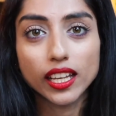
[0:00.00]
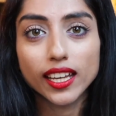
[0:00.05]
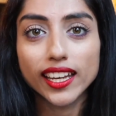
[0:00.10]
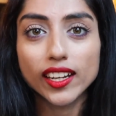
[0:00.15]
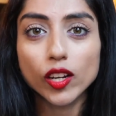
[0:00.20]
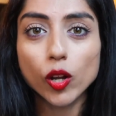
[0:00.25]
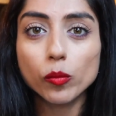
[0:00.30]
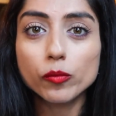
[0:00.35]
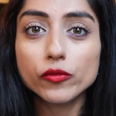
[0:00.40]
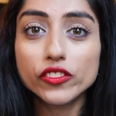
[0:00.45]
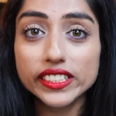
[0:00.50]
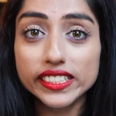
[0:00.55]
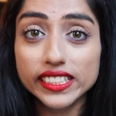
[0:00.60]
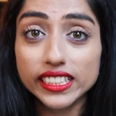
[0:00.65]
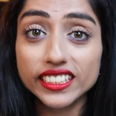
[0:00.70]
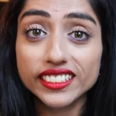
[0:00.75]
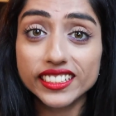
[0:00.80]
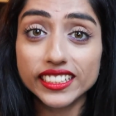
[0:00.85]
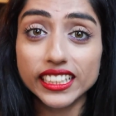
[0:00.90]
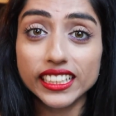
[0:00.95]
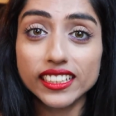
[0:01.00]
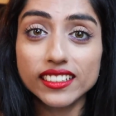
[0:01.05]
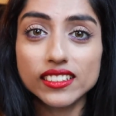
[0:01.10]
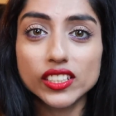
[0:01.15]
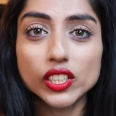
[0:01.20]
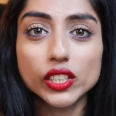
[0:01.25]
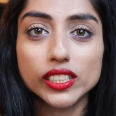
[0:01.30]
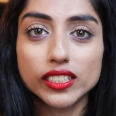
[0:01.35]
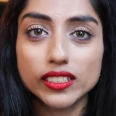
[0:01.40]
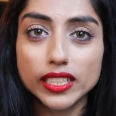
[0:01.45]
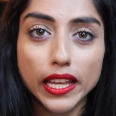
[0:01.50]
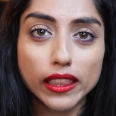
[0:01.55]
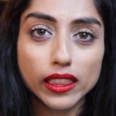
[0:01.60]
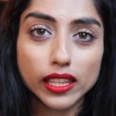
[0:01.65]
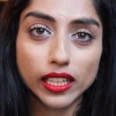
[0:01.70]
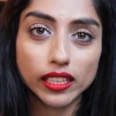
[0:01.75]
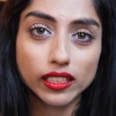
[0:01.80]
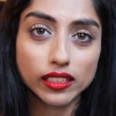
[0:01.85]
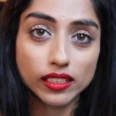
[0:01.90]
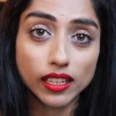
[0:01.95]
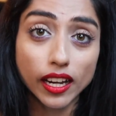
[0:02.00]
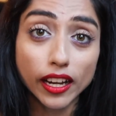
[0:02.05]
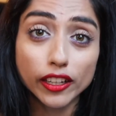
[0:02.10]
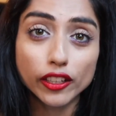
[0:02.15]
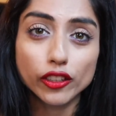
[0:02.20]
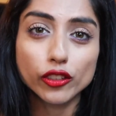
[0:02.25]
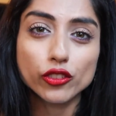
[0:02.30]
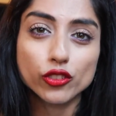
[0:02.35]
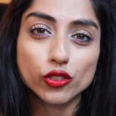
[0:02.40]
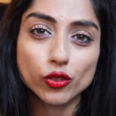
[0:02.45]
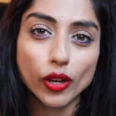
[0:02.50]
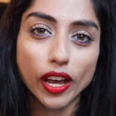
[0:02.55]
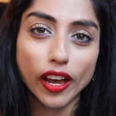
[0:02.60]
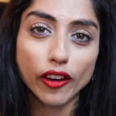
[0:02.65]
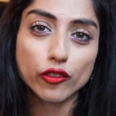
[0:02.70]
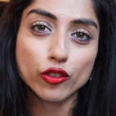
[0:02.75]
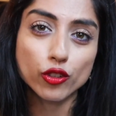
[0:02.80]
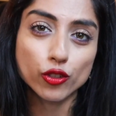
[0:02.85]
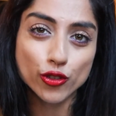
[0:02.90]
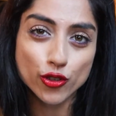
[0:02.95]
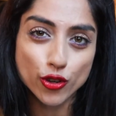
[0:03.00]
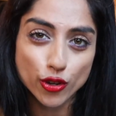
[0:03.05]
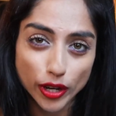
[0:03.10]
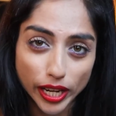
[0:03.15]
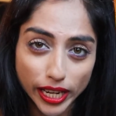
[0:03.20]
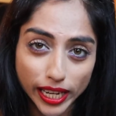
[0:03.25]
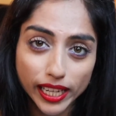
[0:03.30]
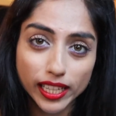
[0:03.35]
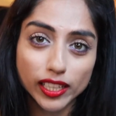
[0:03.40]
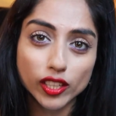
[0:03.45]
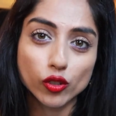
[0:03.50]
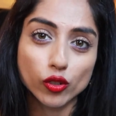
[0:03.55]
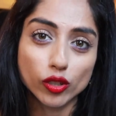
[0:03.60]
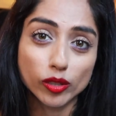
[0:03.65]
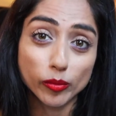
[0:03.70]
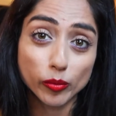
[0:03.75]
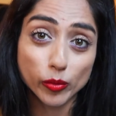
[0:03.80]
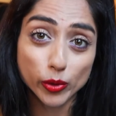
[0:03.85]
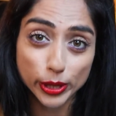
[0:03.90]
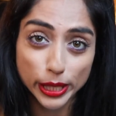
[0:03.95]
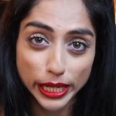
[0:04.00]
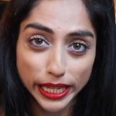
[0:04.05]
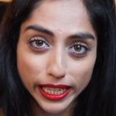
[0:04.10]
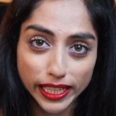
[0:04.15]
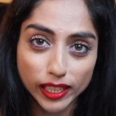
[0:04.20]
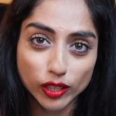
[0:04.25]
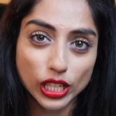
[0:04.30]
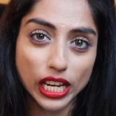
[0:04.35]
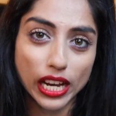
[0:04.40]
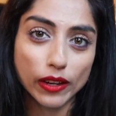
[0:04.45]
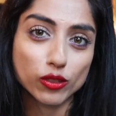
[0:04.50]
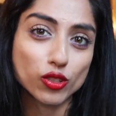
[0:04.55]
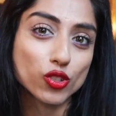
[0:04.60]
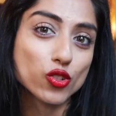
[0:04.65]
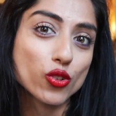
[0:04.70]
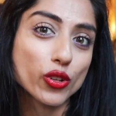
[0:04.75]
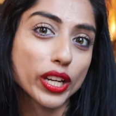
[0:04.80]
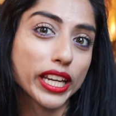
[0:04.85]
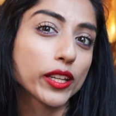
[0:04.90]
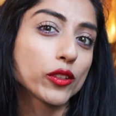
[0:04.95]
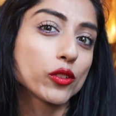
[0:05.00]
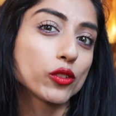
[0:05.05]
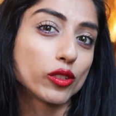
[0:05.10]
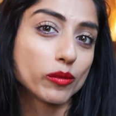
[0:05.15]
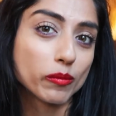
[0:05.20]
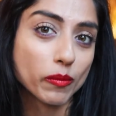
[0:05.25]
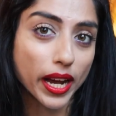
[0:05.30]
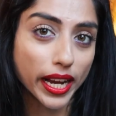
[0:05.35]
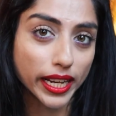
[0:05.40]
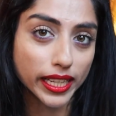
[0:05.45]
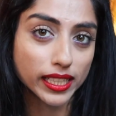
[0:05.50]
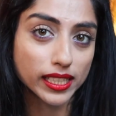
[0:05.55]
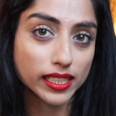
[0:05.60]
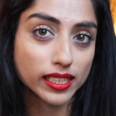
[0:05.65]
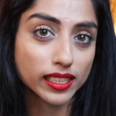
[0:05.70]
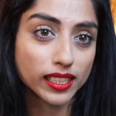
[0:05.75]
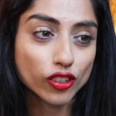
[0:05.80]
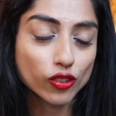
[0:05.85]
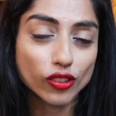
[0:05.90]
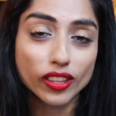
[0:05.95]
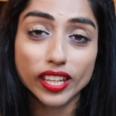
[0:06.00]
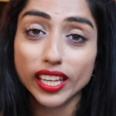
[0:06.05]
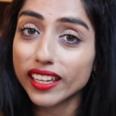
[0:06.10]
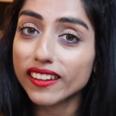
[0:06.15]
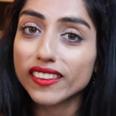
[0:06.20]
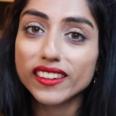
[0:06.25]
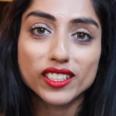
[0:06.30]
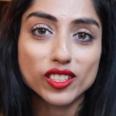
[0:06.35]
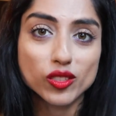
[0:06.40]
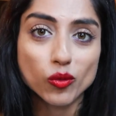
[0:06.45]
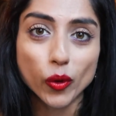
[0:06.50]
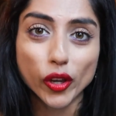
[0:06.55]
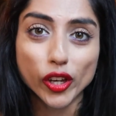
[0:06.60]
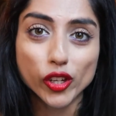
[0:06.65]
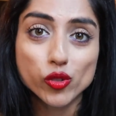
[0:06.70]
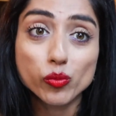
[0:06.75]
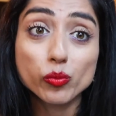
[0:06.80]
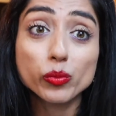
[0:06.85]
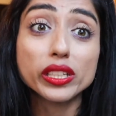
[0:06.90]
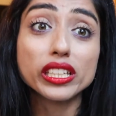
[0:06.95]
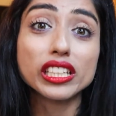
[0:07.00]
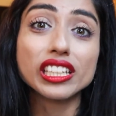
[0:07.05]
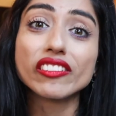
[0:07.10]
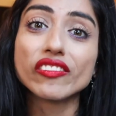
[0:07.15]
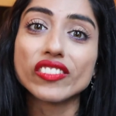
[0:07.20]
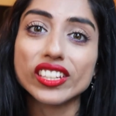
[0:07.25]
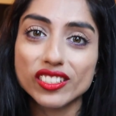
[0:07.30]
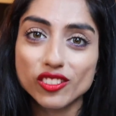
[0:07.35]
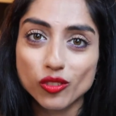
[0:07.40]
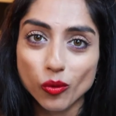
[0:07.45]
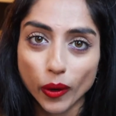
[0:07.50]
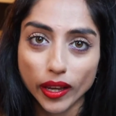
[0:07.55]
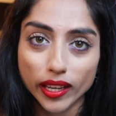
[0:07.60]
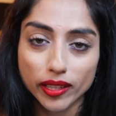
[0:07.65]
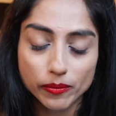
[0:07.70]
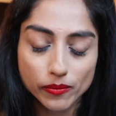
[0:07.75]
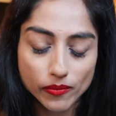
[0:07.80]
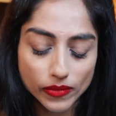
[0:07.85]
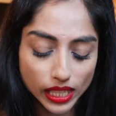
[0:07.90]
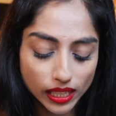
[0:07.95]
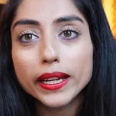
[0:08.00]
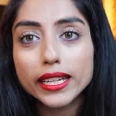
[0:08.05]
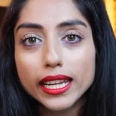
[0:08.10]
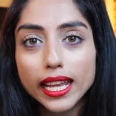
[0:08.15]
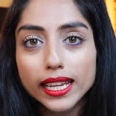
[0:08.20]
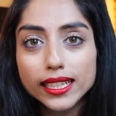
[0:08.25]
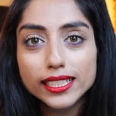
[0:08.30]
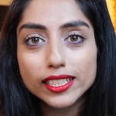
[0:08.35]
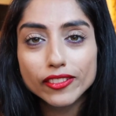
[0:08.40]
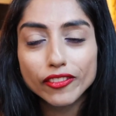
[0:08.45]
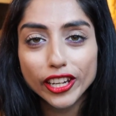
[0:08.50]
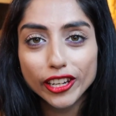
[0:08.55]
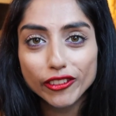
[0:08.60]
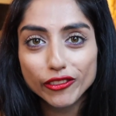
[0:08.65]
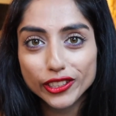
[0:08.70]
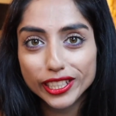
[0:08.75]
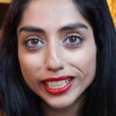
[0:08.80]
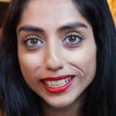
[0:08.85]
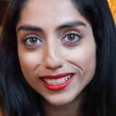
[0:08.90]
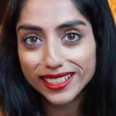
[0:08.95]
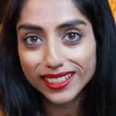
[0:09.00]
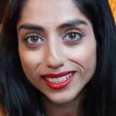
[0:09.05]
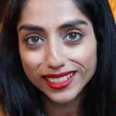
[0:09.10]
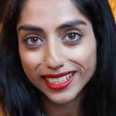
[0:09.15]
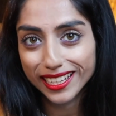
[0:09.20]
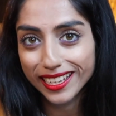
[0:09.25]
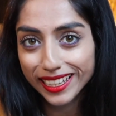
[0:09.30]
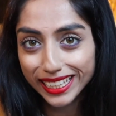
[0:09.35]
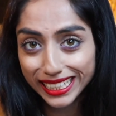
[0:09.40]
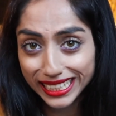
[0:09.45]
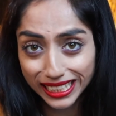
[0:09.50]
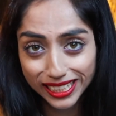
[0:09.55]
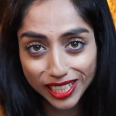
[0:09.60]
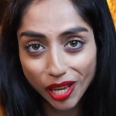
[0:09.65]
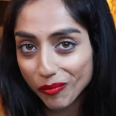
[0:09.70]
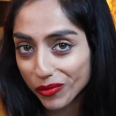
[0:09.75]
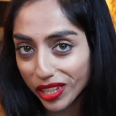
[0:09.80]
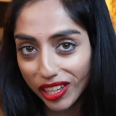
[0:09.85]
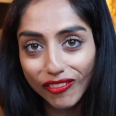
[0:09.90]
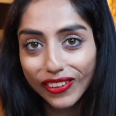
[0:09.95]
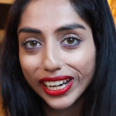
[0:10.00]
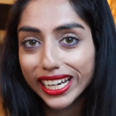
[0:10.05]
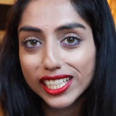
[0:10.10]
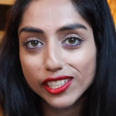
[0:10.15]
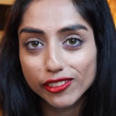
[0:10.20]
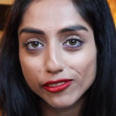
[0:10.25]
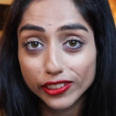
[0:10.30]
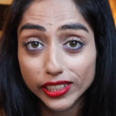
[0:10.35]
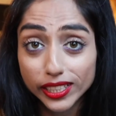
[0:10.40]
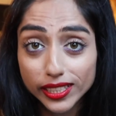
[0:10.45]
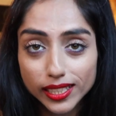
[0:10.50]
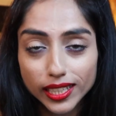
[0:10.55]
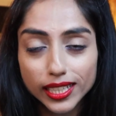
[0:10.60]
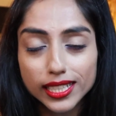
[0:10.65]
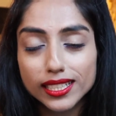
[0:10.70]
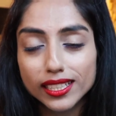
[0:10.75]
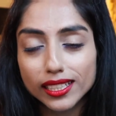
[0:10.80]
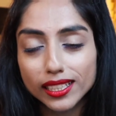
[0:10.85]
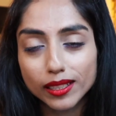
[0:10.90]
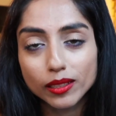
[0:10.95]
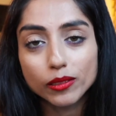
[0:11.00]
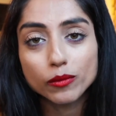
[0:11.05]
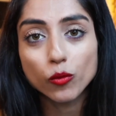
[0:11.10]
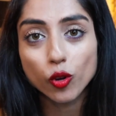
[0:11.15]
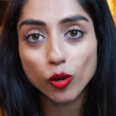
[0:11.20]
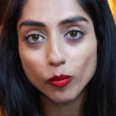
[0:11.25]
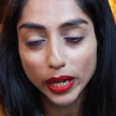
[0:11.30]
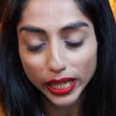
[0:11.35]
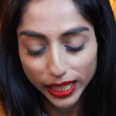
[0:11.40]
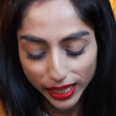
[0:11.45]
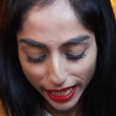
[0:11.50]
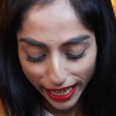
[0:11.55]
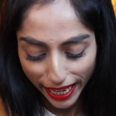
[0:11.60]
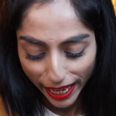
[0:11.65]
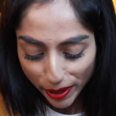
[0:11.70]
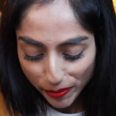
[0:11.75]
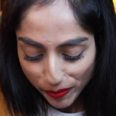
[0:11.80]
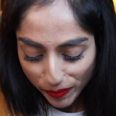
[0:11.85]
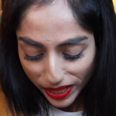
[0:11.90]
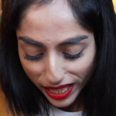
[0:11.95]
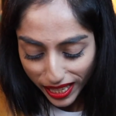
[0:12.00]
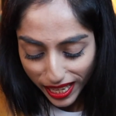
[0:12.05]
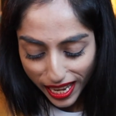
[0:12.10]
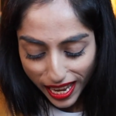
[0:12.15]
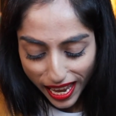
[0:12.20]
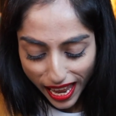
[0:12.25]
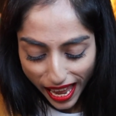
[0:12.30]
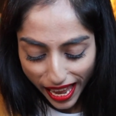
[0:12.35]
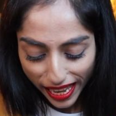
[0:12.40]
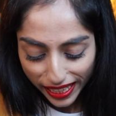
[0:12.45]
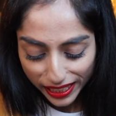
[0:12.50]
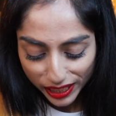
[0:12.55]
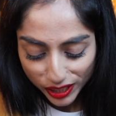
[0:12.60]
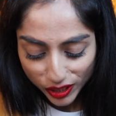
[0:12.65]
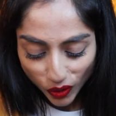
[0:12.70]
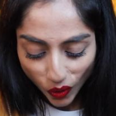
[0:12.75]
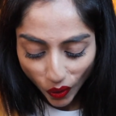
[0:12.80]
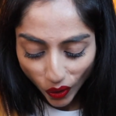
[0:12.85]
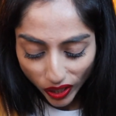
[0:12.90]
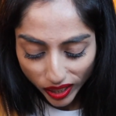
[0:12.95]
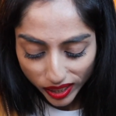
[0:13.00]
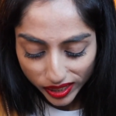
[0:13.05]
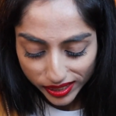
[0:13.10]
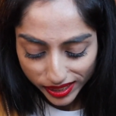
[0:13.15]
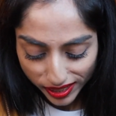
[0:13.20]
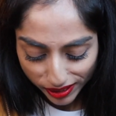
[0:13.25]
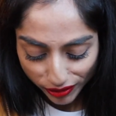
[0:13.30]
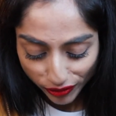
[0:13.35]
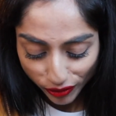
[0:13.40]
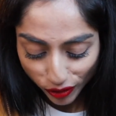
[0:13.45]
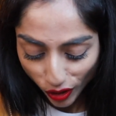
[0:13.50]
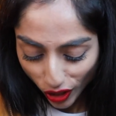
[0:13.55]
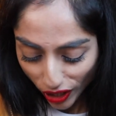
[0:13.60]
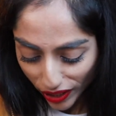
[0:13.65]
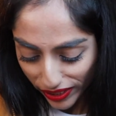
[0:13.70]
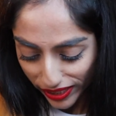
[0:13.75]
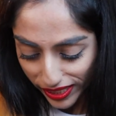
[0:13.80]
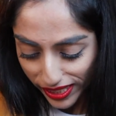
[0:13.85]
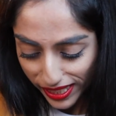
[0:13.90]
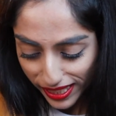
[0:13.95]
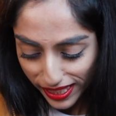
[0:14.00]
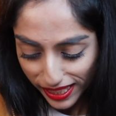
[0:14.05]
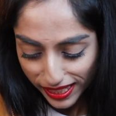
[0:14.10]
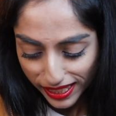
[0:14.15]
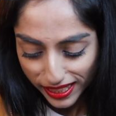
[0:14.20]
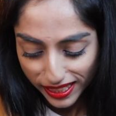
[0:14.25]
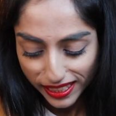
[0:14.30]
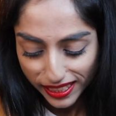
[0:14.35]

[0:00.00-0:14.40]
And obviously it's easier said than done because you have to train your brain, you have to train your mind to think this way, to believe this way. My next favorite is something very different. It's a mobile game and it's called Florence.